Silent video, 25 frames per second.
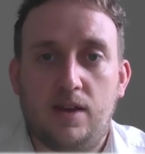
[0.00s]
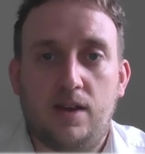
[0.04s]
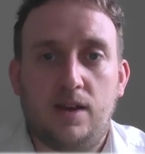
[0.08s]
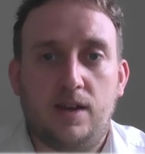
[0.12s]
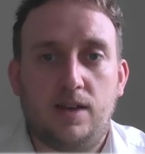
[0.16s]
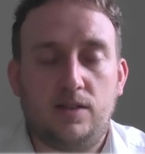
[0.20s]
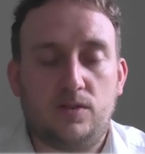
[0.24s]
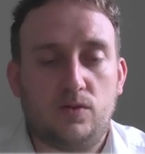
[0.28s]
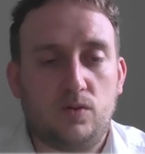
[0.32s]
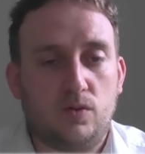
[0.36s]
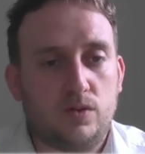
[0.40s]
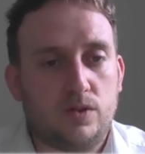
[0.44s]

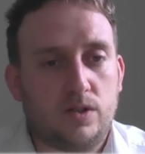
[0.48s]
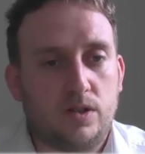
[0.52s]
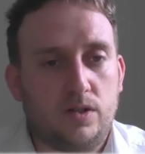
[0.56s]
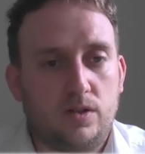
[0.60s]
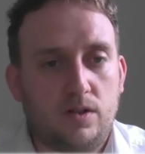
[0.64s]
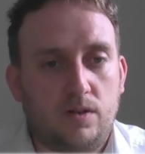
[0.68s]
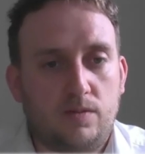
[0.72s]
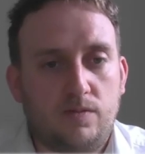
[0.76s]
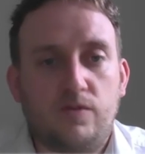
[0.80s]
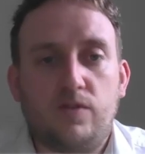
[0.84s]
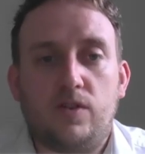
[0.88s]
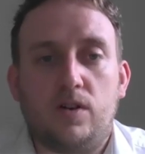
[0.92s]
He's also
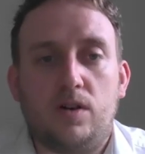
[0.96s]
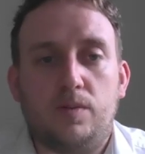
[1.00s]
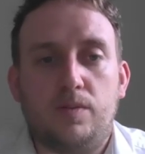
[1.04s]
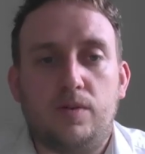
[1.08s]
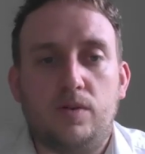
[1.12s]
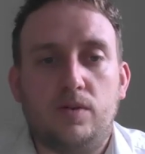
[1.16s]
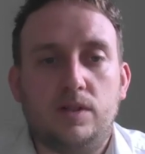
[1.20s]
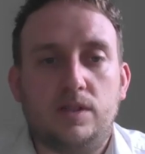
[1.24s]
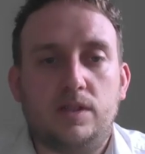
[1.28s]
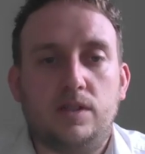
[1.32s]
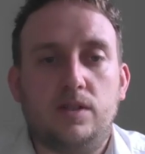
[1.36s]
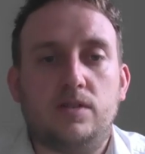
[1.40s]

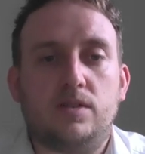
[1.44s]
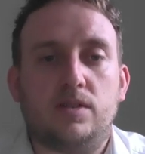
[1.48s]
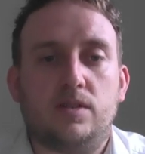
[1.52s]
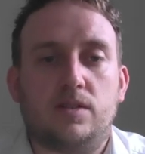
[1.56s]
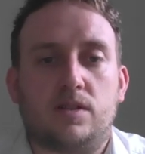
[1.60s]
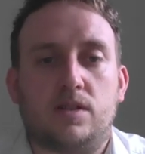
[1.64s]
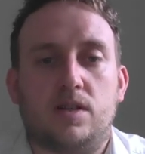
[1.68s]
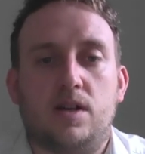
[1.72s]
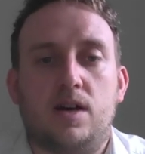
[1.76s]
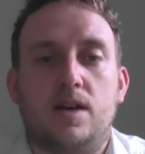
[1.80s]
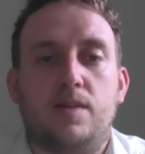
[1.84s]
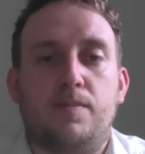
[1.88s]
non-verbal and
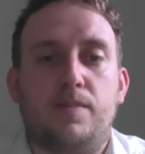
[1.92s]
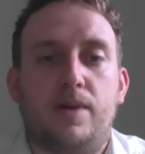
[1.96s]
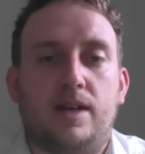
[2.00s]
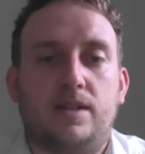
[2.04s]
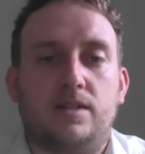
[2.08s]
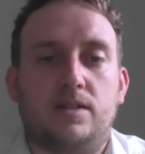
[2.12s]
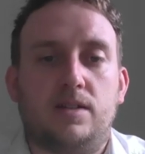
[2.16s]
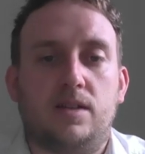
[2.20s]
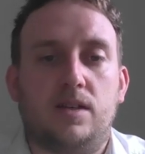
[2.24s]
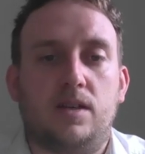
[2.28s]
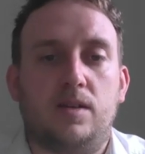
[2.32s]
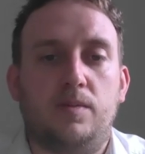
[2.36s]
uses an iPad
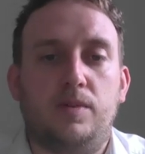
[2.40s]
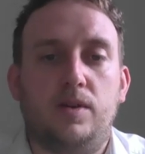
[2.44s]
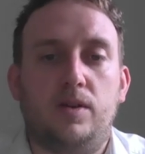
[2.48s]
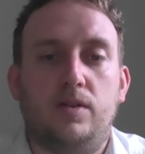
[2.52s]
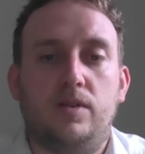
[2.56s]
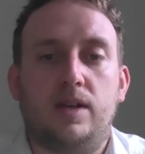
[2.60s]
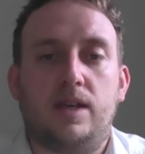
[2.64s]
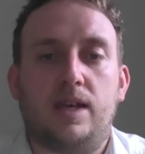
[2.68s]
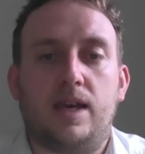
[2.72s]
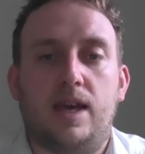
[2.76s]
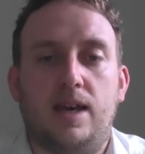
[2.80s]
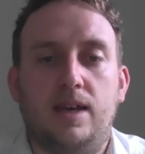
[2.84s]
to
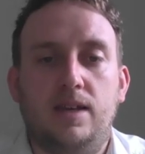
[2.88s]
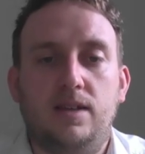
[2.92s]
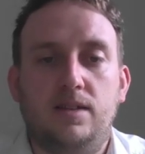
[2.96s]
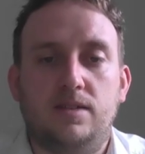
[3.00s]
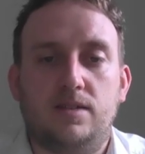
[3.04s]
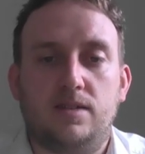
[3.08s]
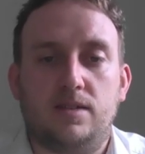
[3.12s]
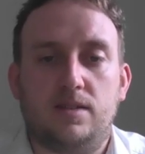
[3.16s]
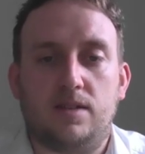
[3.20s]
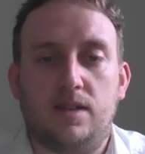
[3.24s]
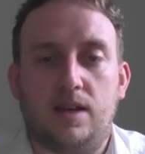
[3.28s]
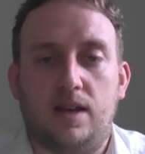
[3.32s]

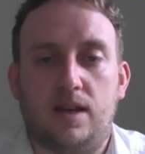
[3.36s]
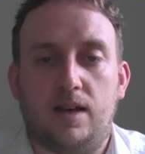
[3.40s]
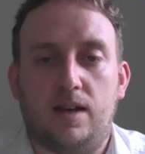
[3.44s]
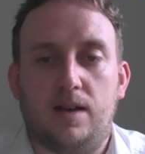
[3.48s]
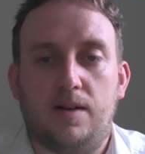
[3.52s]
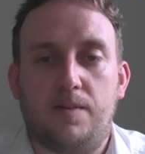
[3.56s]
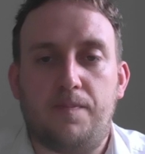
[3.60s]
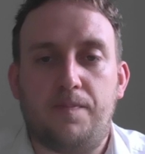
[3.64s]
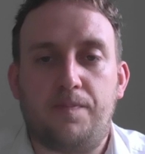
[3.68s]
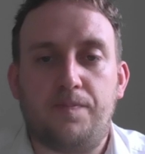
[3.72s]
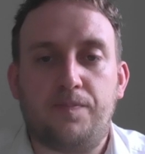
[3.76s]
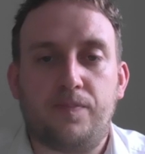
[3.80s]
communicate,
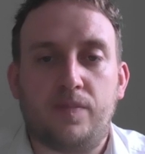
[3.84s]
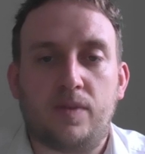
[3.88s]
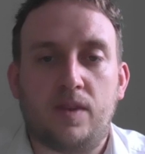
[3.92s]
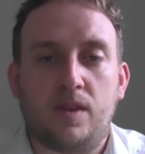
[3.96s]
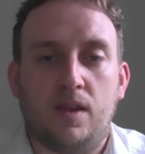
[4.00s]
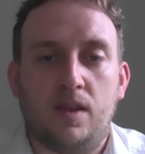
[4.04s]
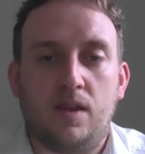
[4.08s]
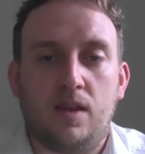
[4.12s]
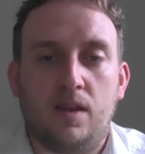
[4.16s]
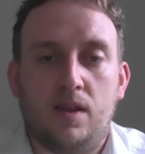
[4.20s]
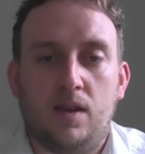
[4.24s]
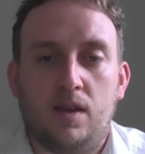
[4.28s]

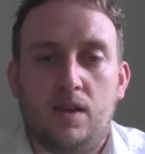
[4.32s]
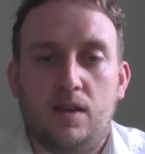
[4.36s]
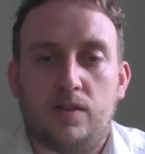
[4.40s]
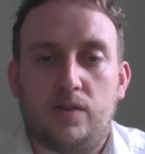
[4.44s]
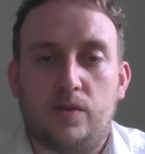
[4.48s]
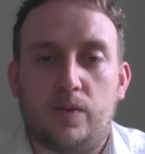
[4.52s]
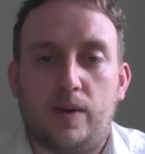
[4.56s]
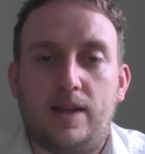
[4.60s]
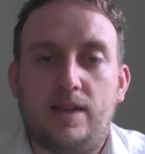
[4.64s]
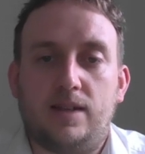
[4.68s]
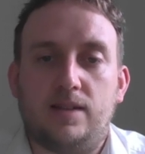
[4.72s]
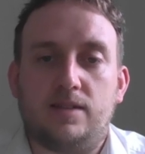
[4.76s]

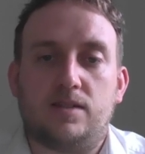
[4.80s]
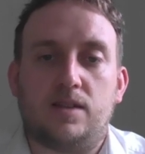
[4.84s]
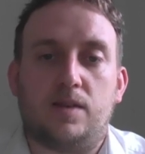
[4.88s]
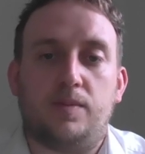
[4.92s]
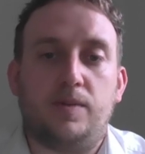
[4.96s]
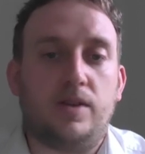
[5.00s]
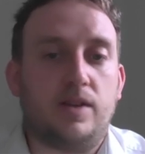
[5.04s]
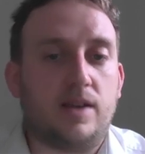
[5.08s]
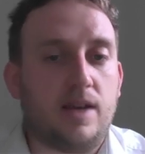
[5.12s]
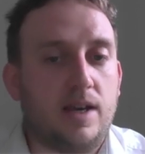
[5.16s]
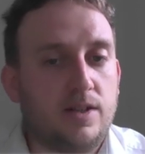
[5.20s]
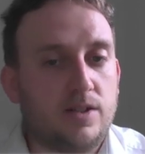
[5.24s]
to aid his
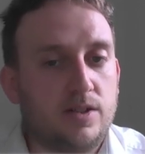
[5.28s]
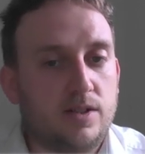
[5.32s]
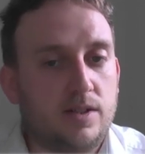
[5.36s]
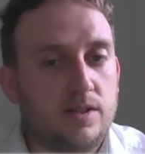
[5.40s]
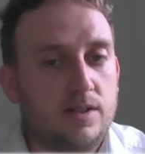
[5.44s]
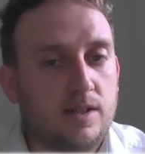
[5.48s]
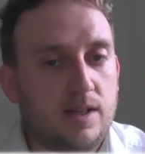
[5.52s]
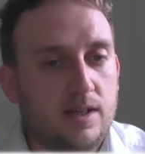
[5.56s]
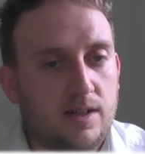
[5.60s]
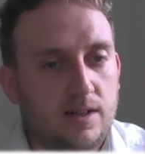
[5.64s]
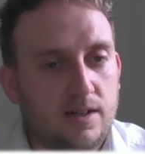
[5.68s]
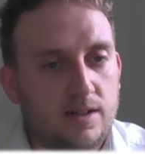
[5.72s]

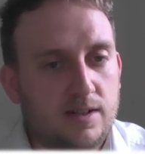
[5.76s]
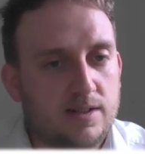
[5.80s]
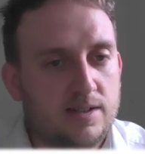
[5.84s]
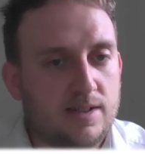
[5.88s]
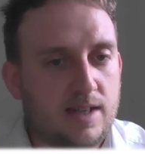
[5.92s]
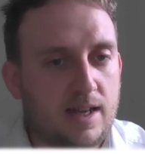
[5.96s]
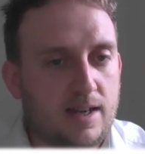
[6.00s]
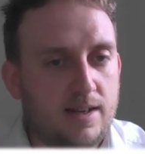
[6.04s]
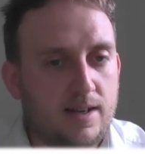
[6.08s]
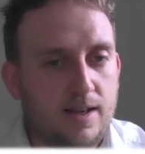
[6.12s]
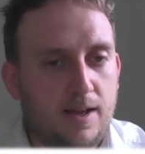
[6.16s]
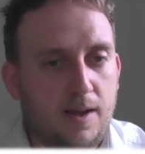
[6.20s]
communication and
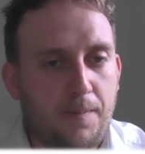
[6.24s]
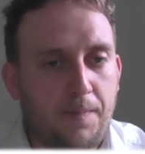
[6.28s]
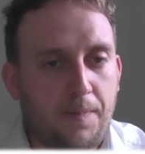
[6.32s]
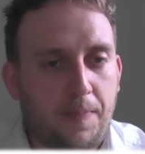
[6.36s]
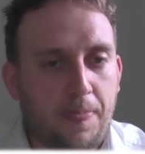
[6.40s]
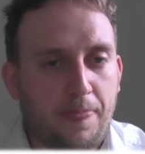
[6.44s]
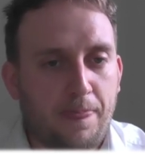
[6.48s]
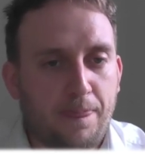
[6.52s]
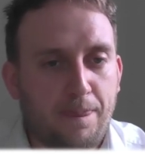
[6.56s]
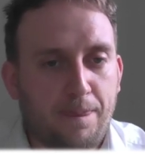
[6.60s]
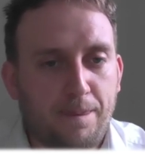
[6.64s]
understanding.